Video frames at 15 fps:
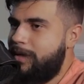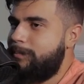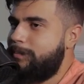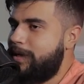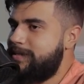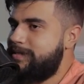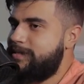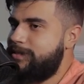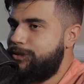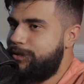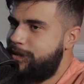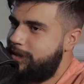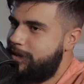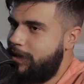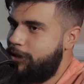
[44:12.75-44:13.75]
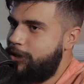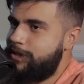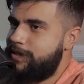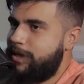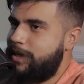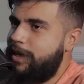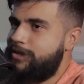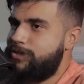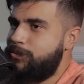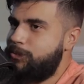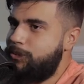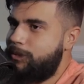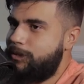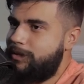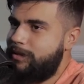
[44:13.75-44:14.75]
but I still think they lost the console
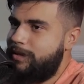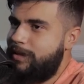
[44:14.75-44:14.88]
war.